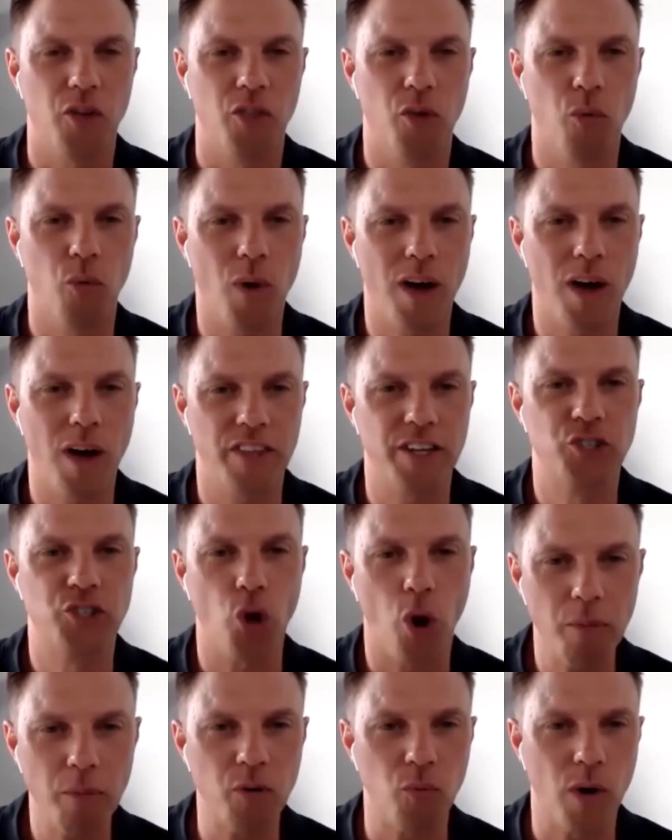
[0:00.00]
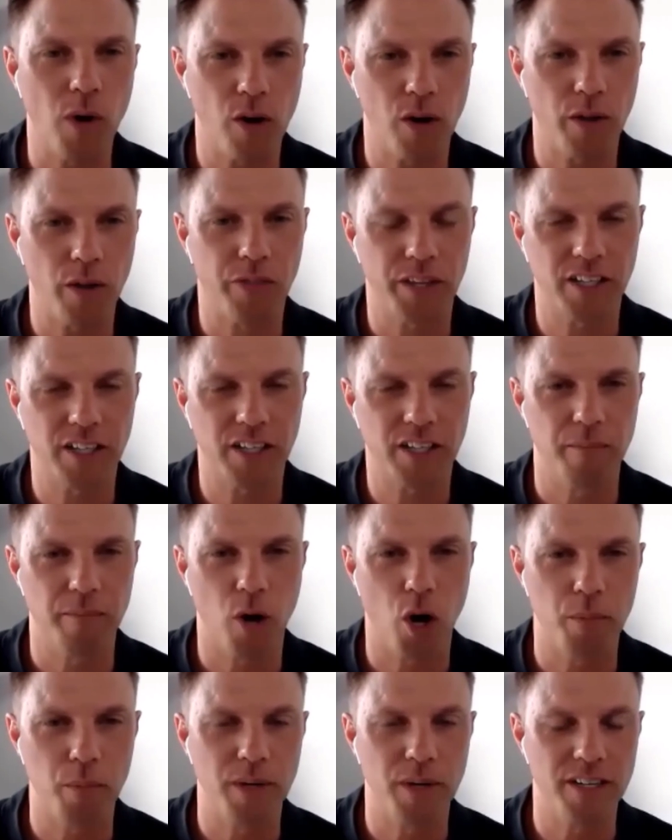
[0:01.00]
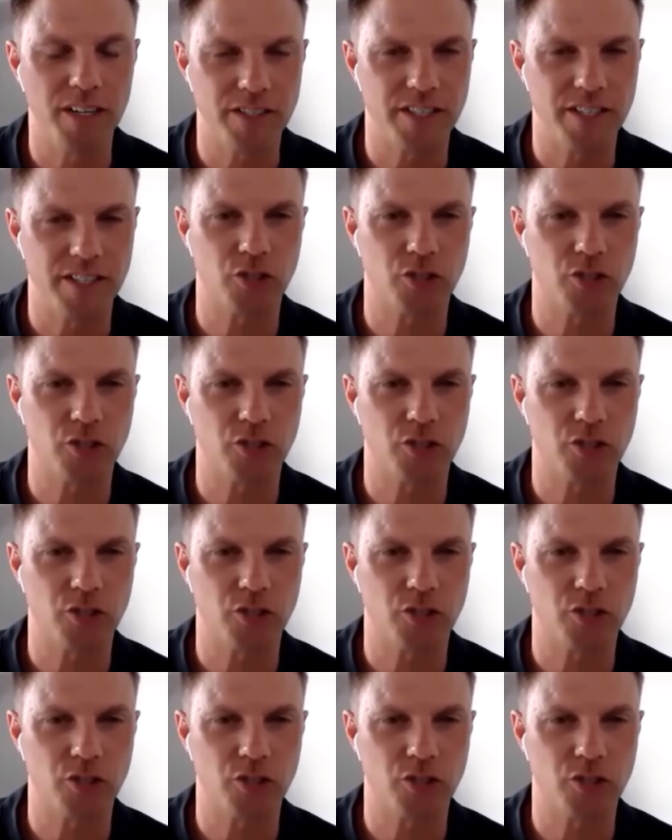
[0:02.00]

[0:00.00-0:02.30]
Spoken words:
the dominant one I think at the moment is